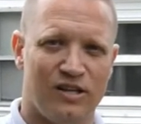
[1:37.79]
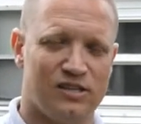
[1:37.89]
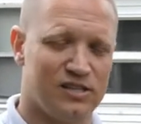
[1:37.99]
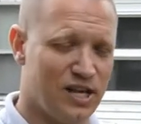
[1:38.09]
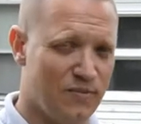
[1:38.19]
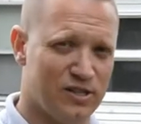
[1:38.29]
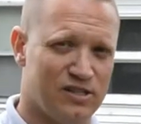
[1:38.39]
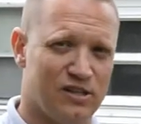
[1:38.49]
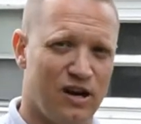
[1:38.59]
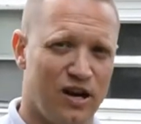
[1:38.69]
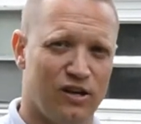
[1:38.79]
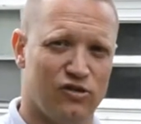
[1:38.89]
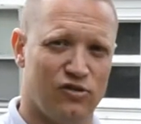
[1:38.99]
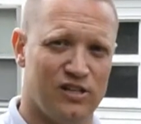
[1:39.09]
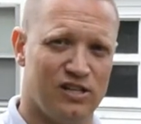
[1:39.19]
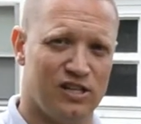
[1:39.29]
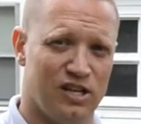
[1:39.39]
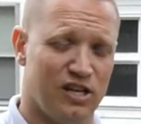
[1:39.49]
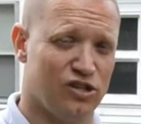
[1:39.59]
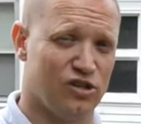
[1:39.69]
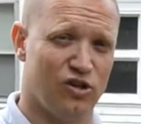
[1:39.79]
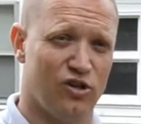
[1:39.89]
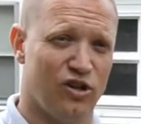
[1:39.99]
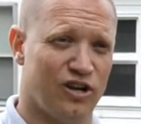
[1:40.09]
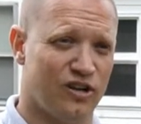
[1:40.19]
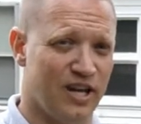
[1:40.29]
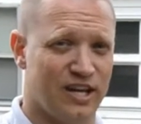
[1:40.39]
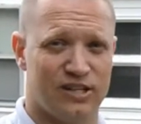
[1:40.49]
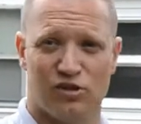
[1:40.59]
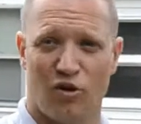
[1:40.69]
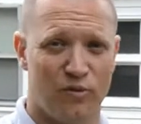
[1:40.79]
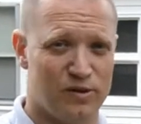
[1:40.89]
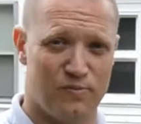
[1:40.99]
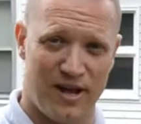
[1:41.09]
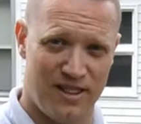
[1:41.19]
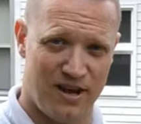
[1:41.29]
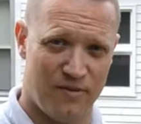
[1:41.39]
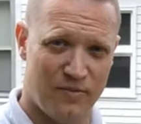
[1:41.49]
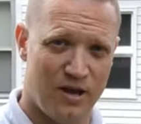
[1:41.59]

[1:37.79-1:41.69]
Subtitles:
It's a seamless transition. It should look like it's always been there.